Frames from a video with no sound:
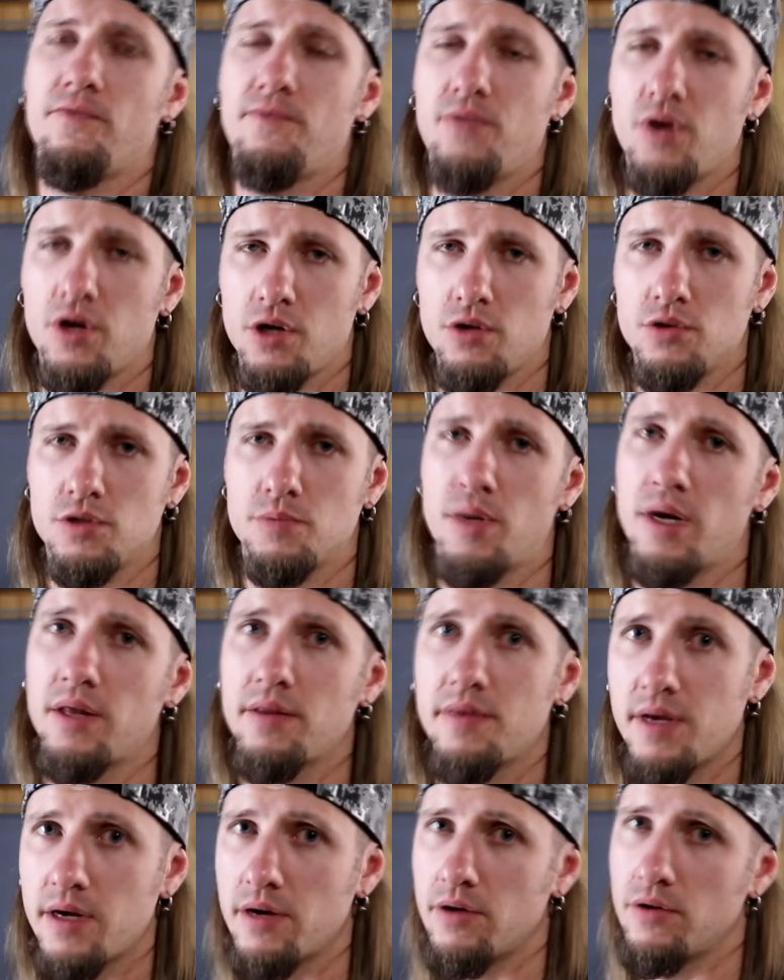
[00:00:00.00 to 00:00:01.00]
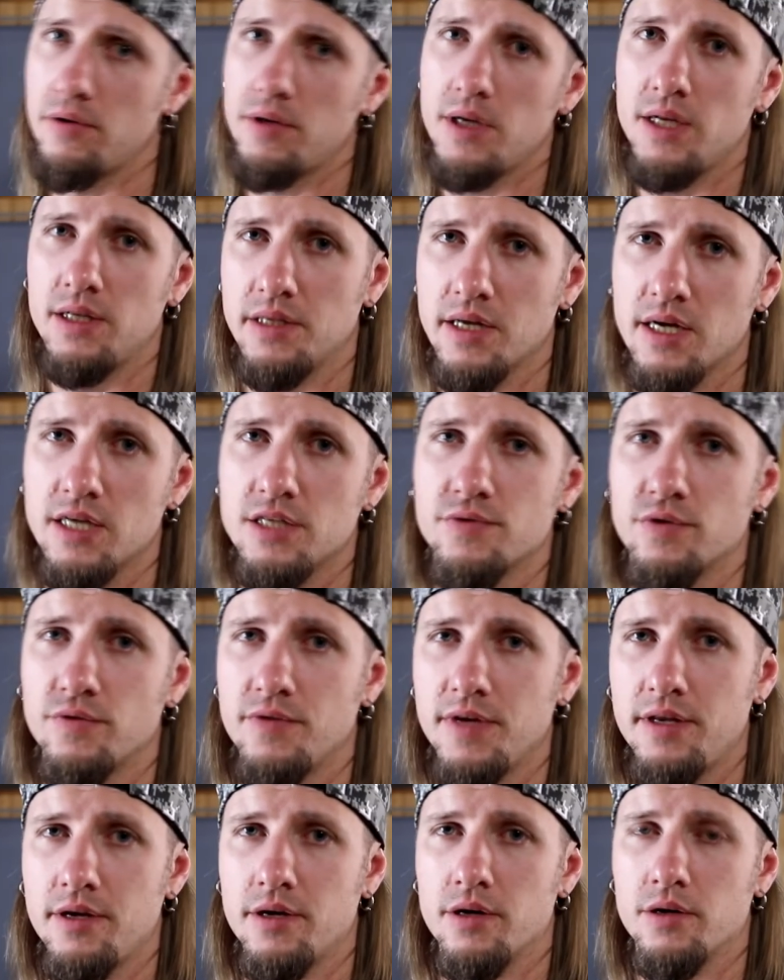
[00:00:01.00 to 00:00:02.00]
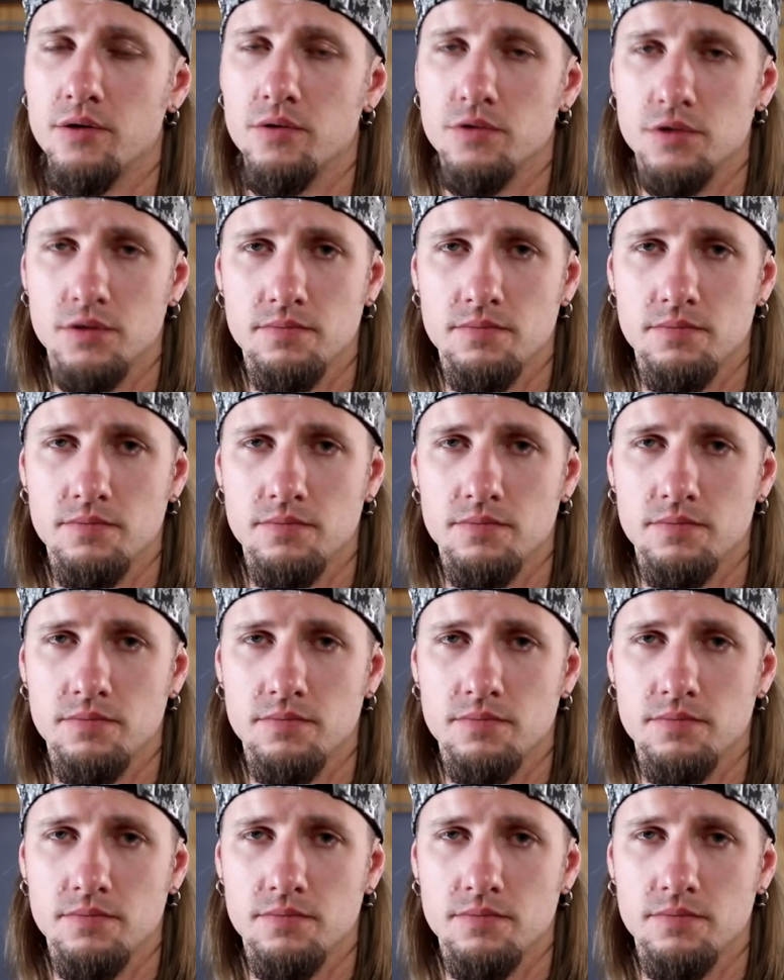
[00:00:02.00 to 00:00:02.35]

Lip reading: photos, but they're really nice for videos.